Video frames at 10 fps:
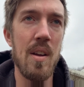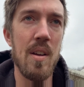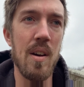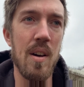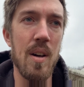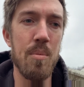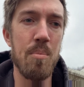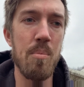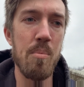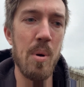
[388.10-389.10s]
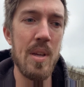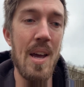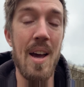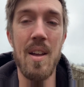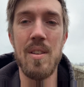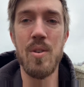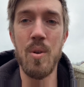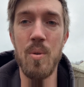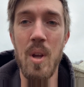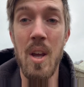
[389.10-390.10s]
But yeah,
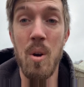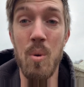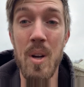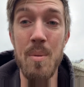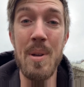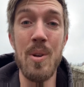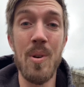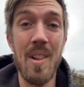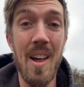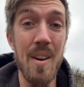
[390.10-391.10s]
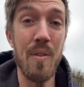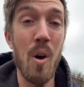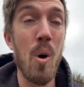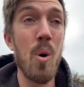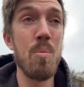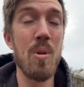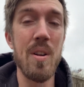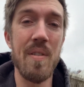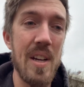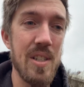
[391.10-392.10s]
so we're gonna be doing a lot of home
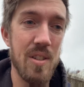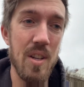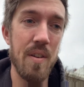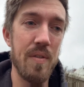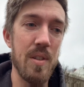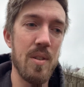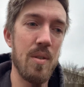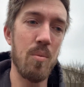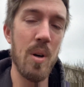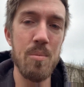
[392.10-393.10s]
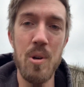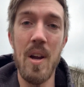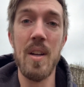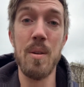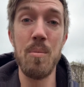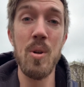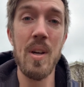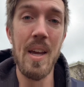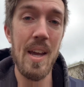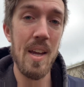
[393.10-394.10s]
renovation stuff is what I'm trying to
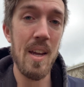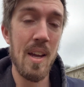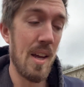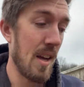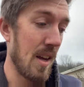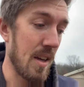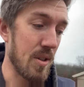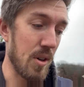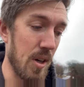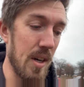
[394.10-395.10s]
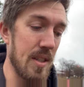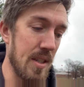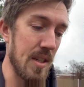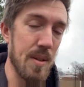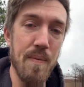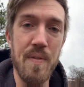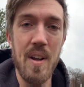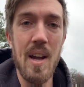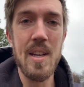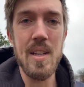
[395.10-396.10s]
communicate. So you're gonna see some fun
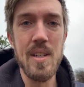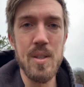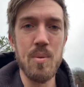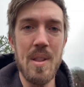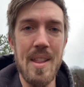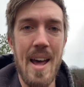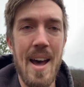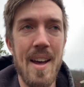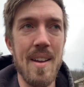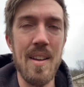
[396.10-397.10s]
ideas with that.